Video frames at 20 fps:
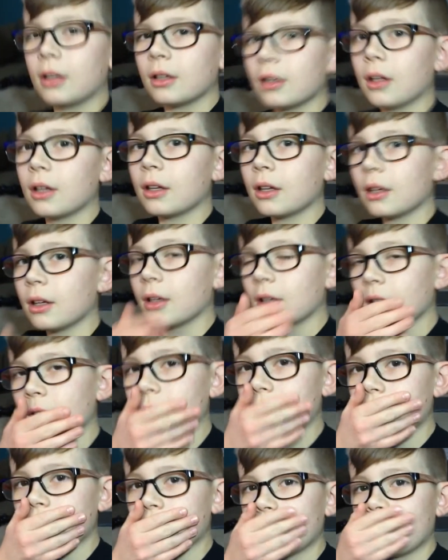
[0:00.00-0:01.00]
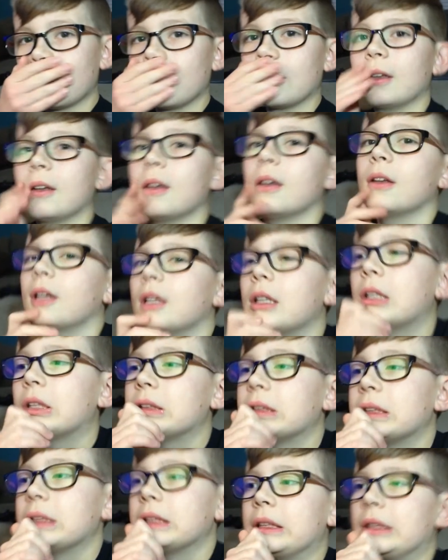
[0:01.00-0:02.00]
I'm not sure what it is, but I think
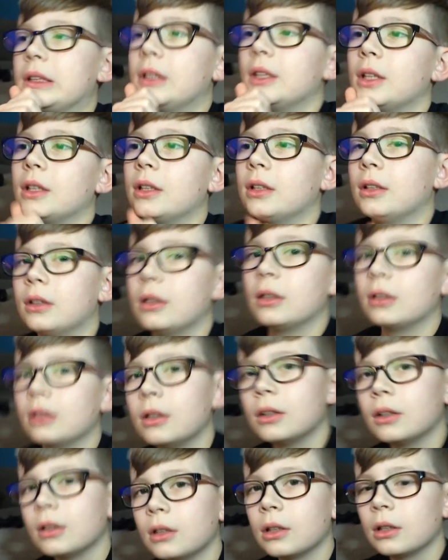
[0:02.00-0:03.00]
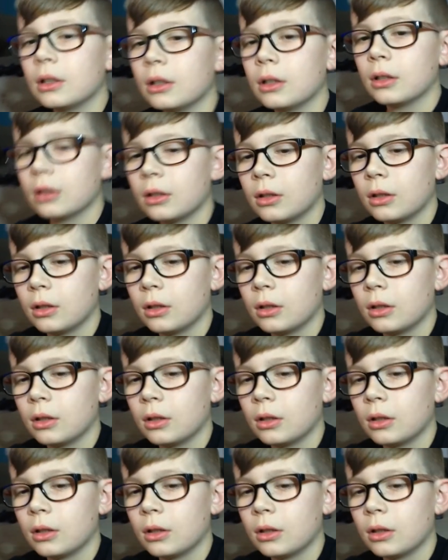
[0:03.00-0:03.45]
that I discovered a new species.